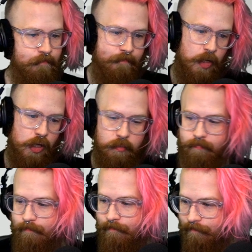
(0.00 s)
There you go.
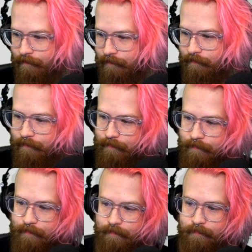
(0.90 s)

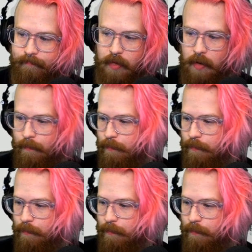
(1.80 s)
Yeah.